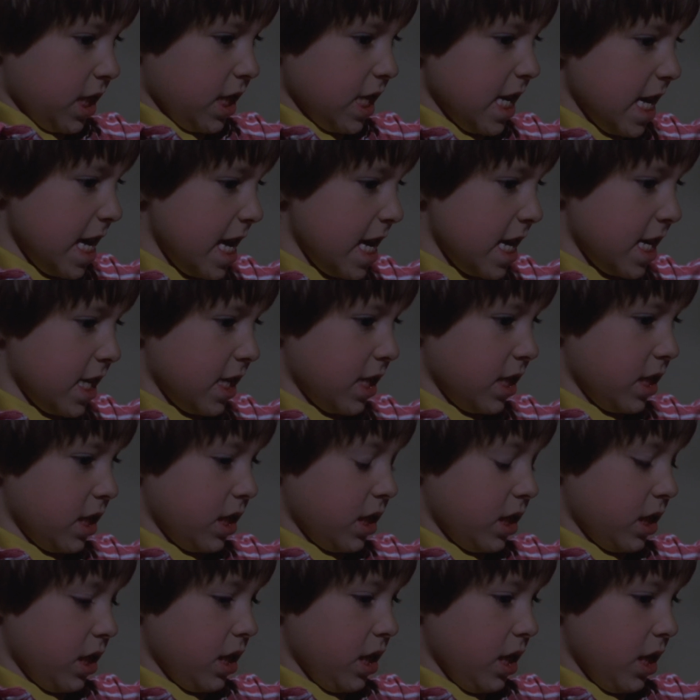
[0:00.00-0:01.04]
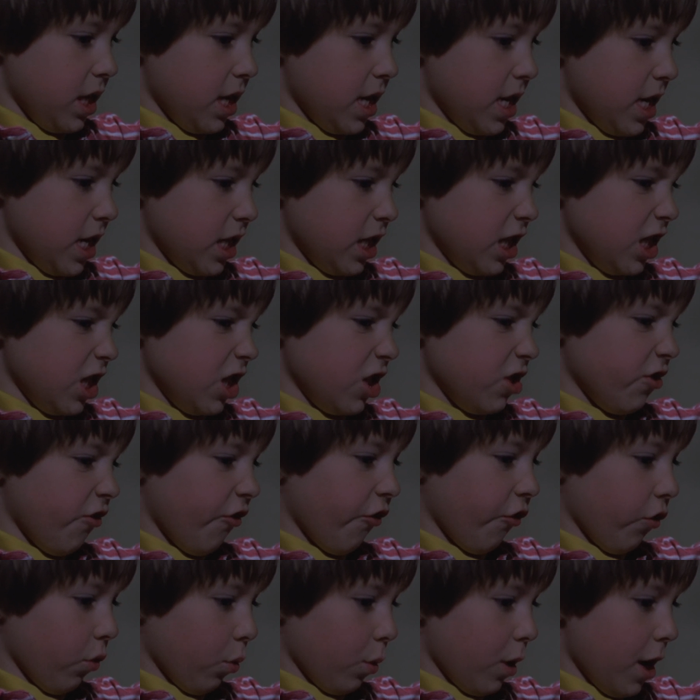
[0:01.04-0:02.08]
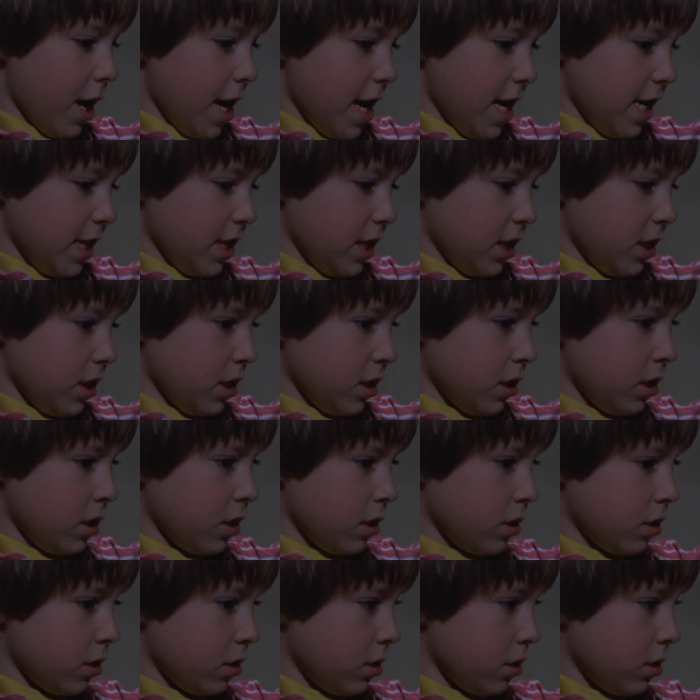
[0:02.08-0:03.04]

child put into a dark situation and